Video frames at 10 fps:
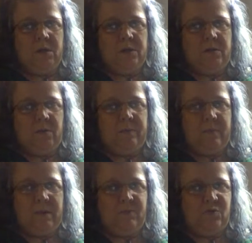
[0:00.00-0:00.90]
so
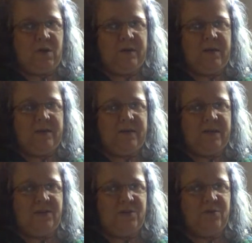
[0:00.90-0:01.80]
I'm I'm trying not to
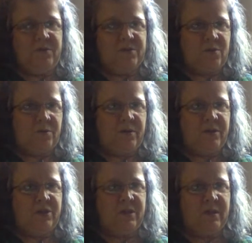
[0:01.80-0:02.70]
get too
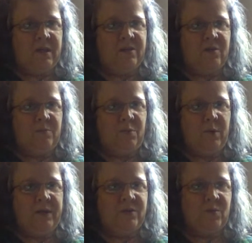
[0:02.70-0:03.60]
discouraged and get to the
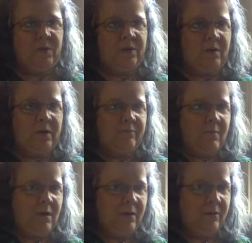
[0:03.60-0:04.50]
point to where I
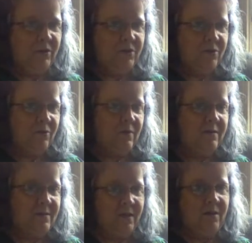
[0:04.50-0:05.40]
I just turn around
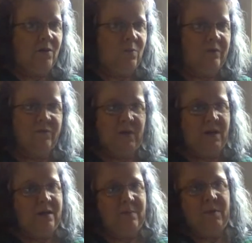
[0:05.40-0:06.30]
and say, you know what,
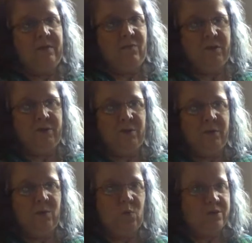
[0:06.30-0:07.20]
forget it. I'm not even going to do
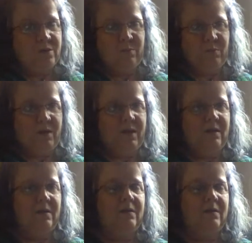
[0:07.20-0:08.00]
it. What's the point?